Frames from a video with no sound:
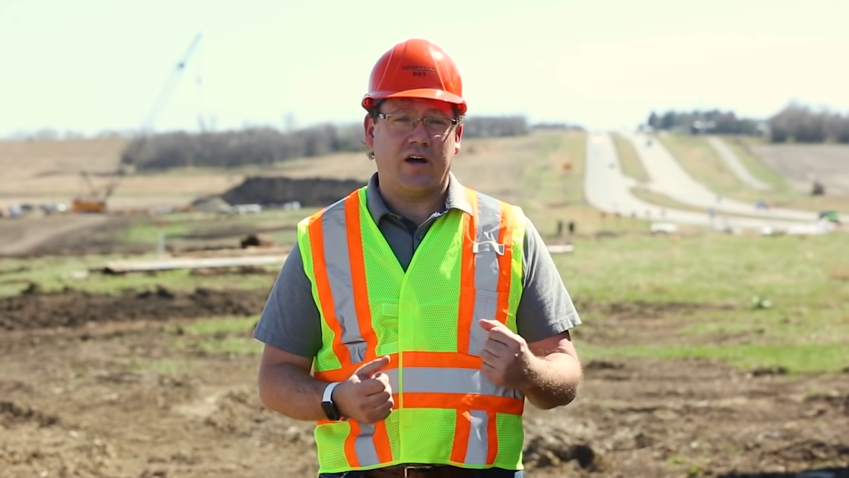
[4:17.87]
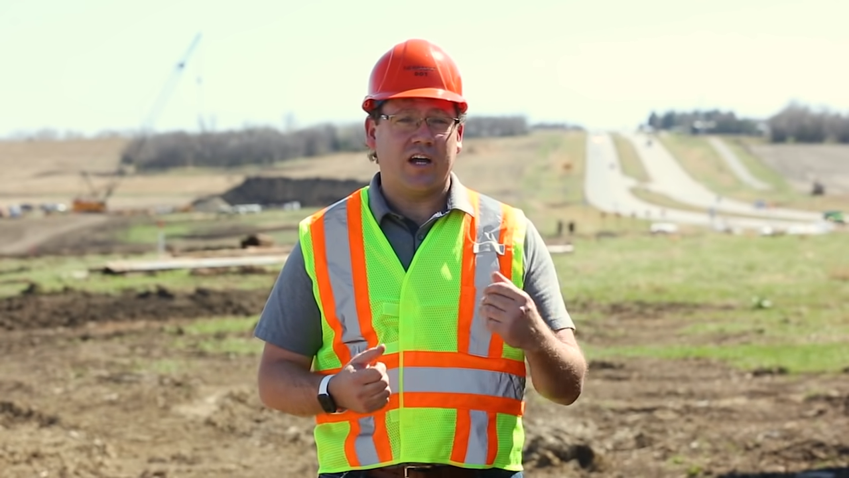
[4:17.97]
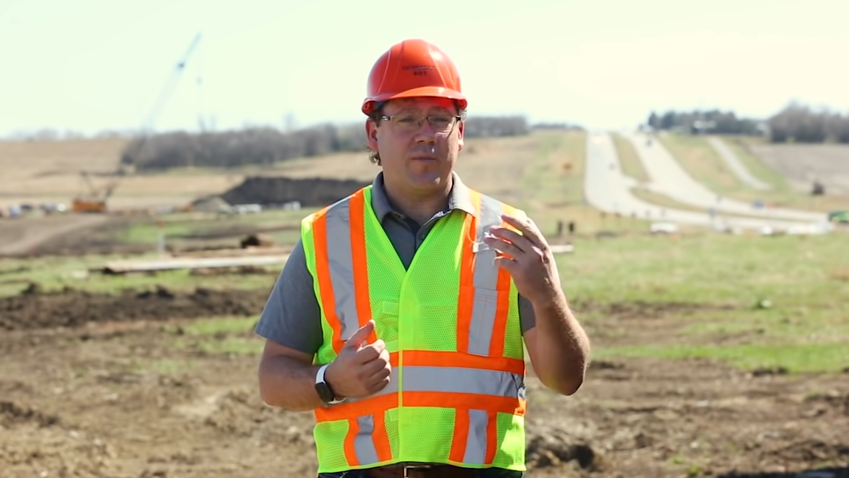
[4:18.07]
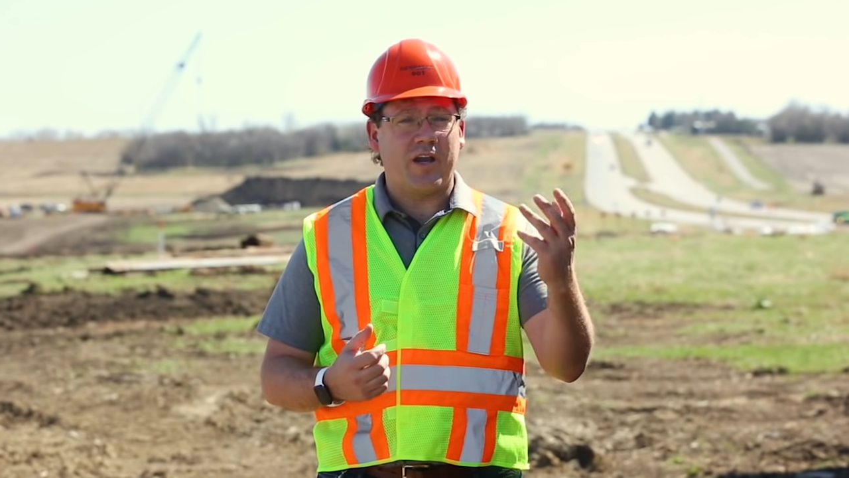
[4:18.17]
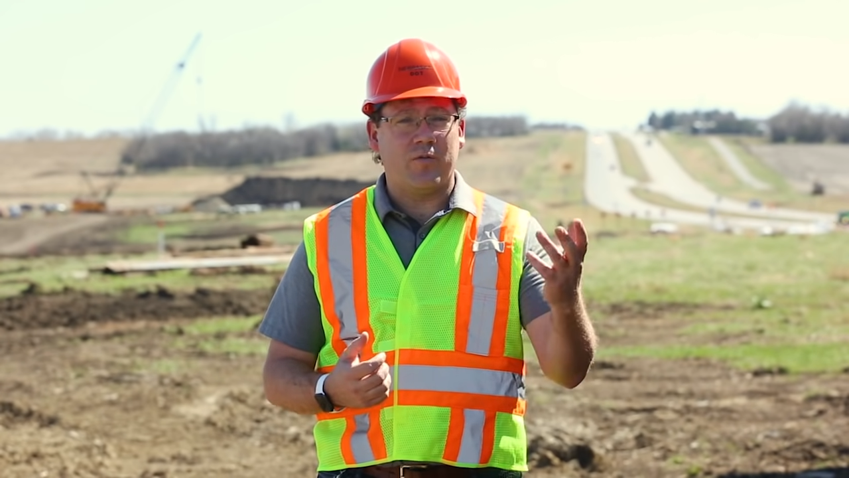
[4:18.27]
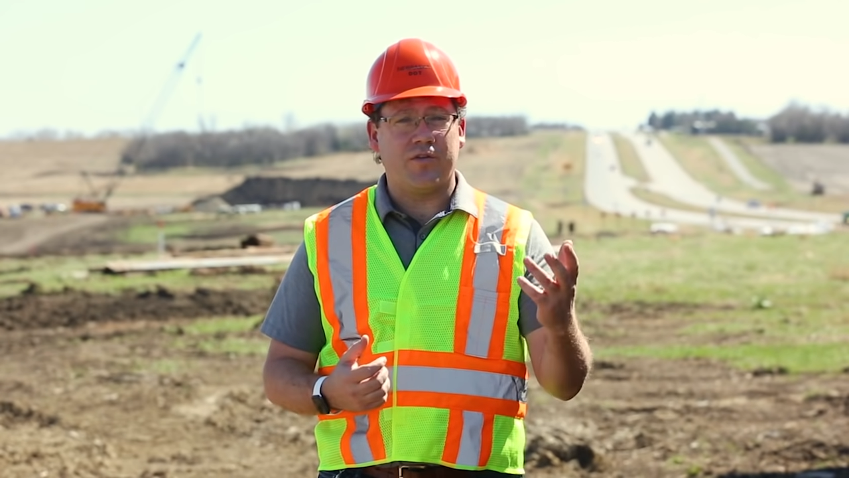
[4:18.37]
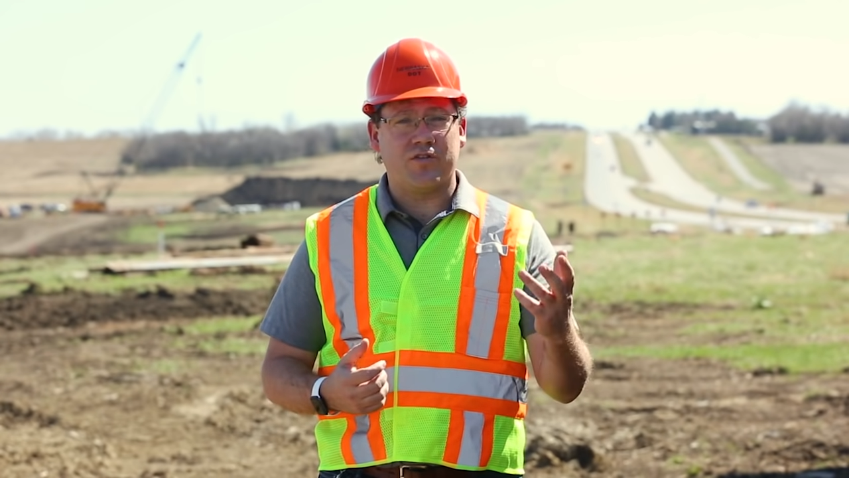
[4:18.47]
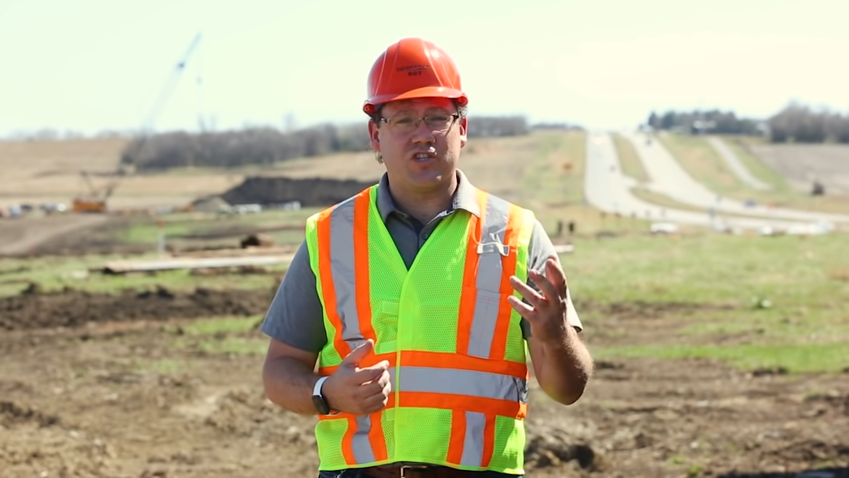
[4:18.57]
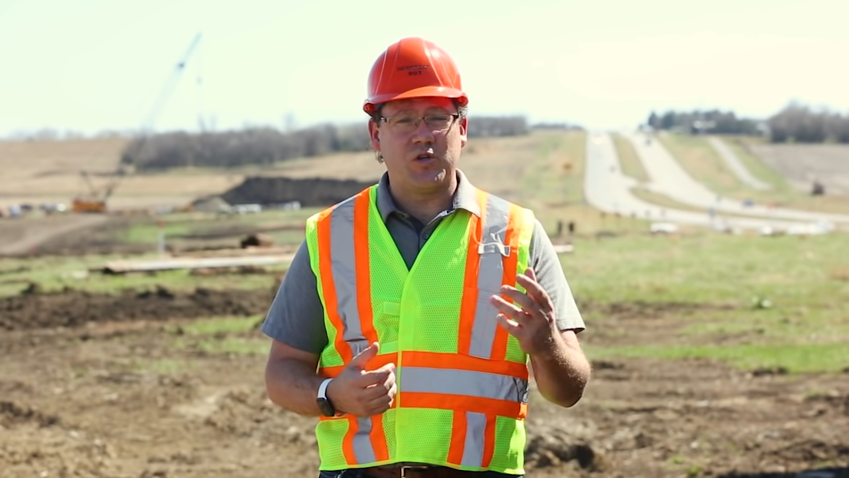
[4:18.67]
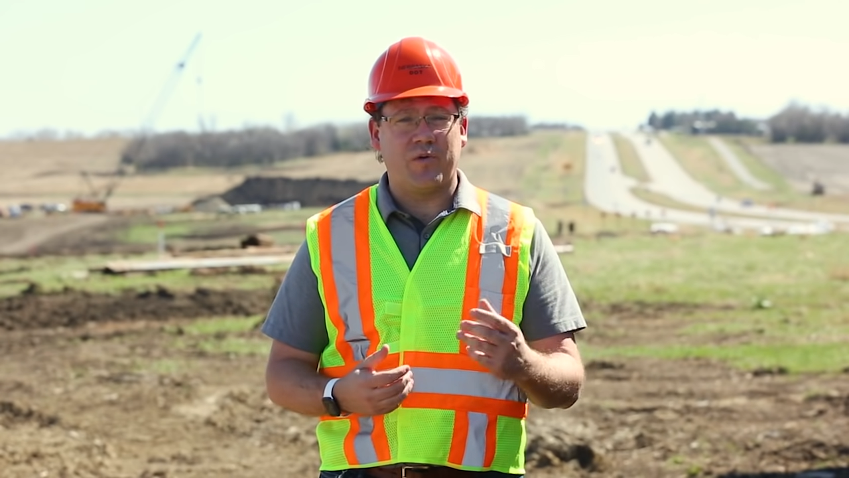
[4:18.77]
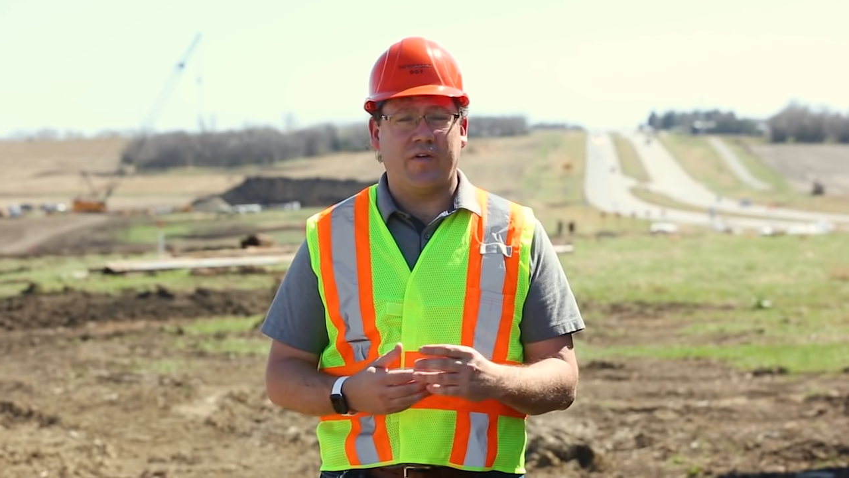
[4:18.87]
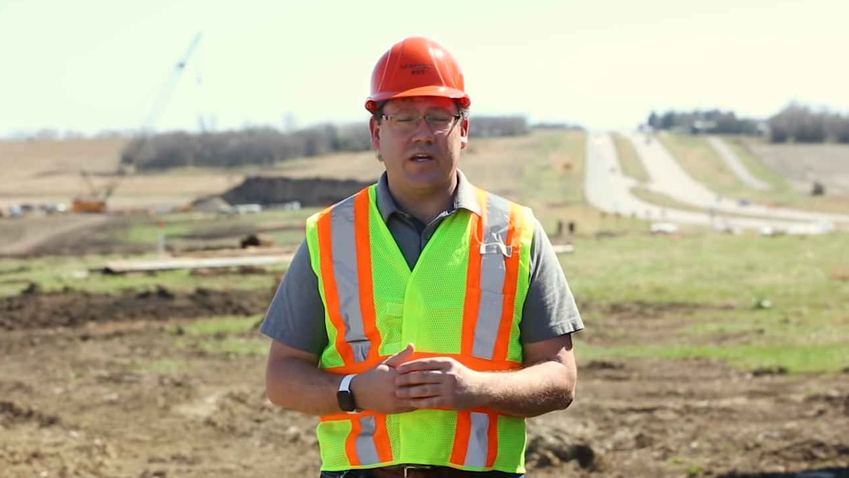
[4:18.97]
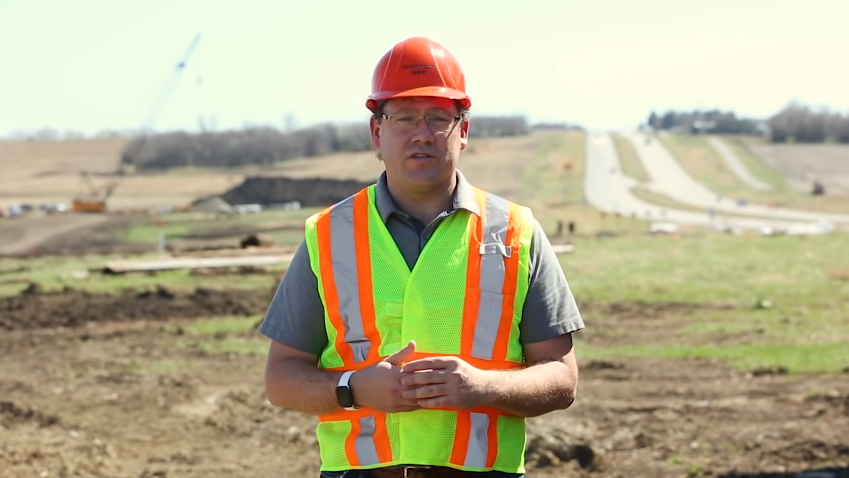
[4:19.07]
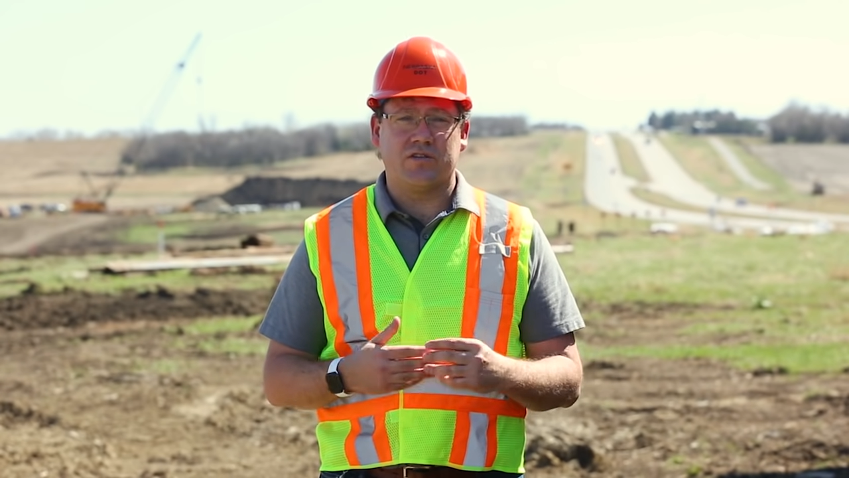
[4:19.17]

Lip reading: talk about it with your supervisor,